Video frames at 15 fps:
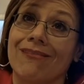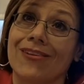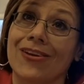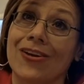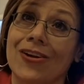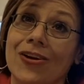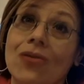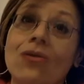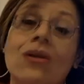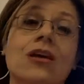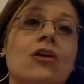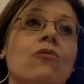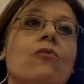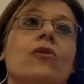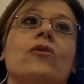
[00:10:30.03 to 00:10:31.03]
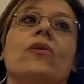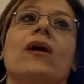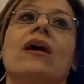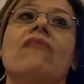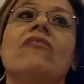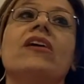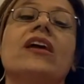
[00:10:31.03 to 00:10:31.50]
You know, when you
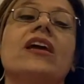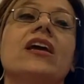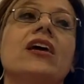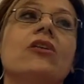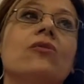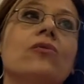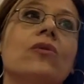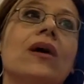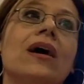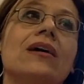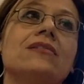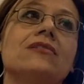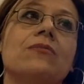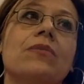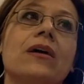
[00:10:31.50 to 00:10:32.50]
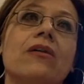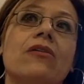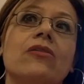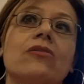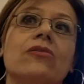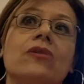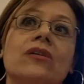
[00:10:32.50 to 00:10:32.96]
have a kid who has a
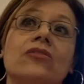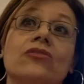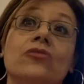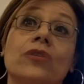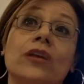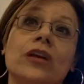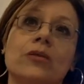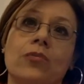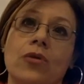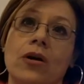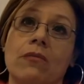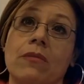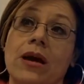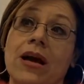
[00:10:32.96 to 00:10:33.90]
parent who has a drinking problem